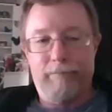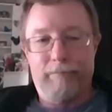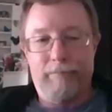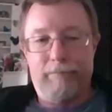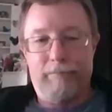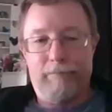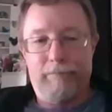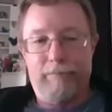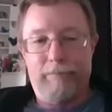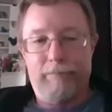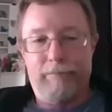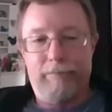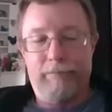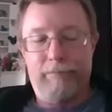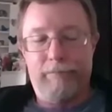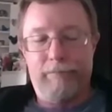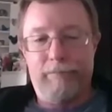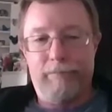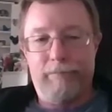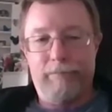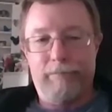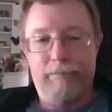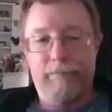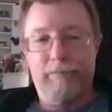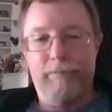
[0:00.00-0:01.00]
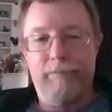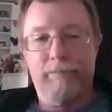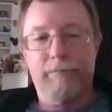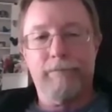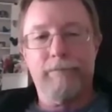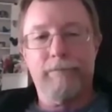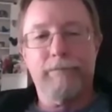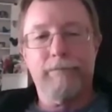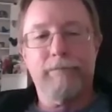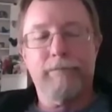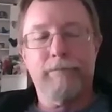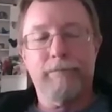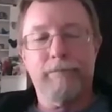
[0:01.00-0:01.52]

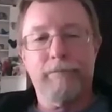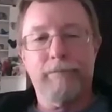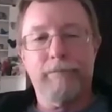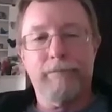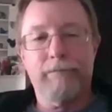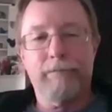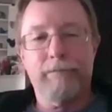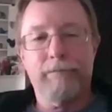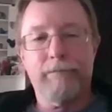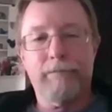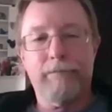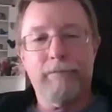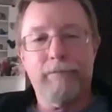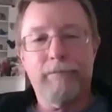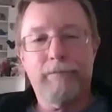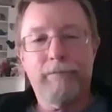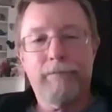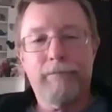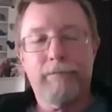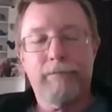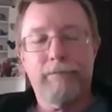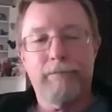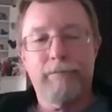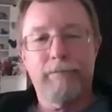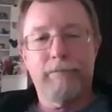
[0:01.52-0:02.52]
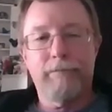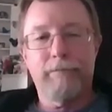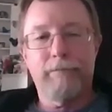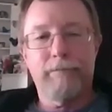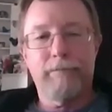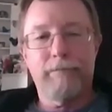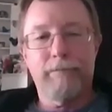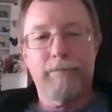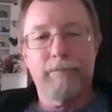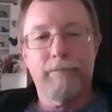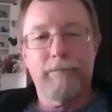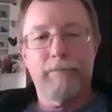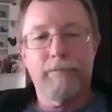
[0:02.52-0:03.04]

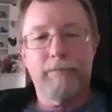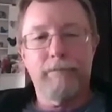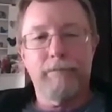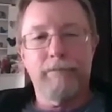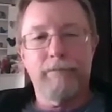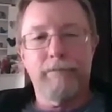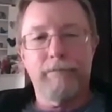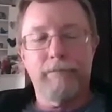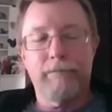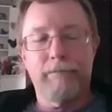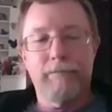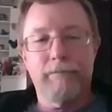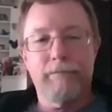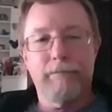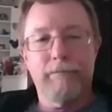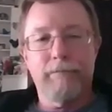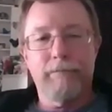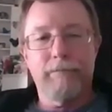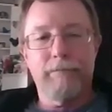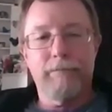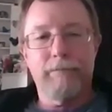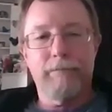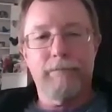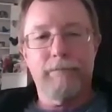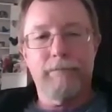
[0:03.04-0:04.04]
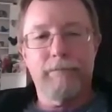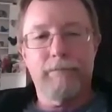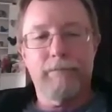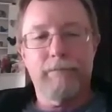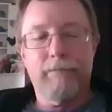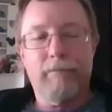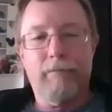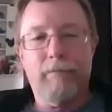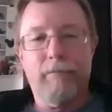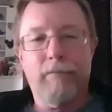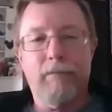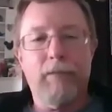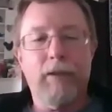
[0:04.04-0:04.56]

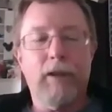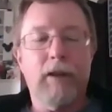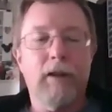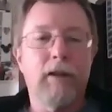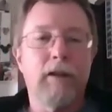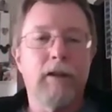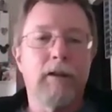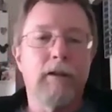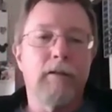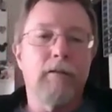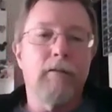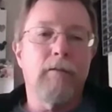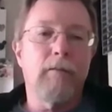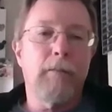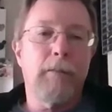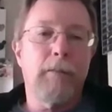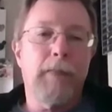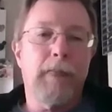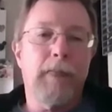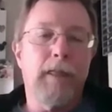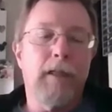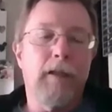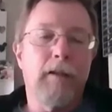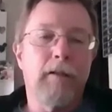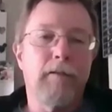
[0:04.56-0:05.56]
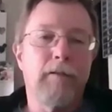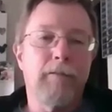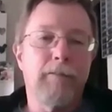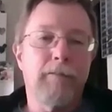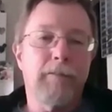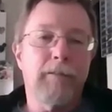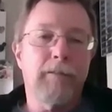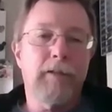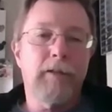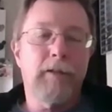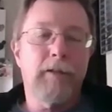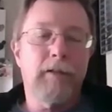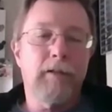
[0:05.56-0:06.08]

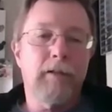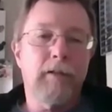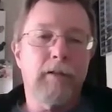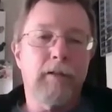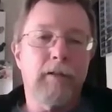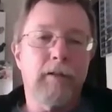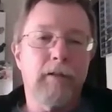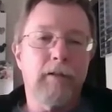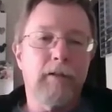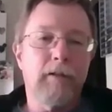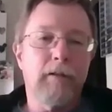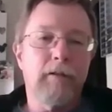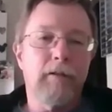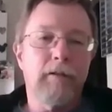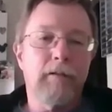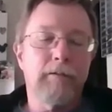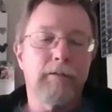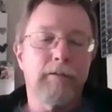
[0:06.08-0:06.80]
No words are spoken by the person on screen.